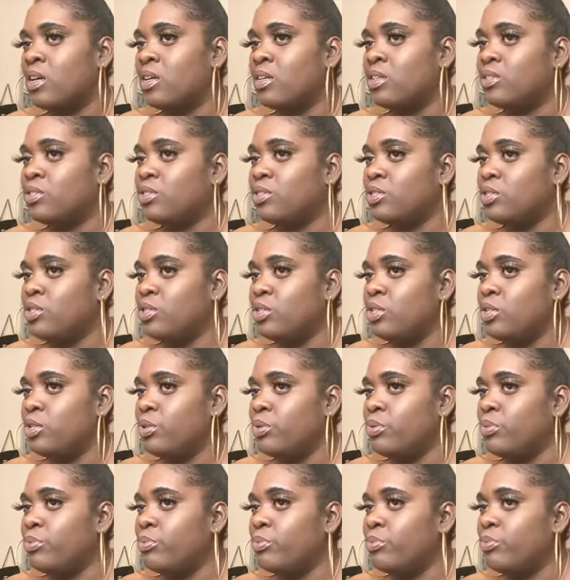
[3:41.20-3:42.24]
Do
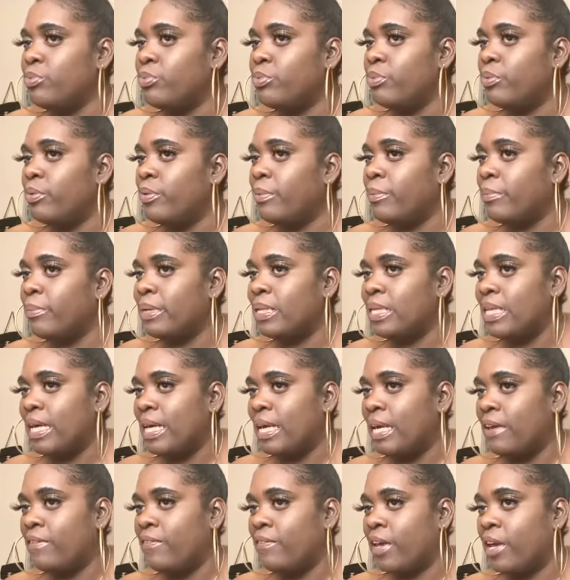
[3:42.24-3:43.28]
you
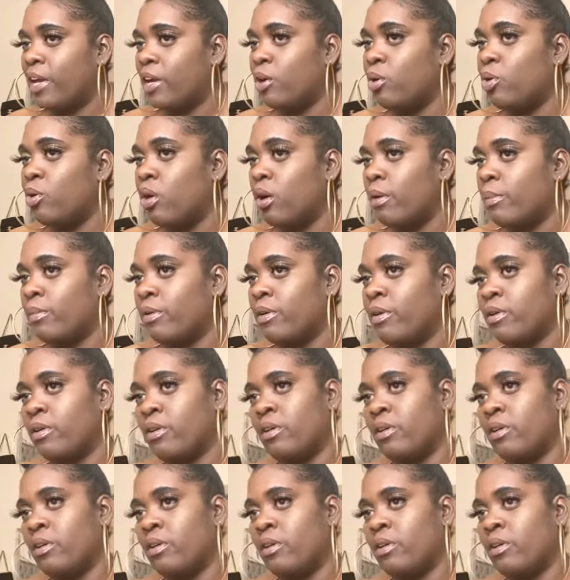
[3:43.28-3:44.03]
believe in karma?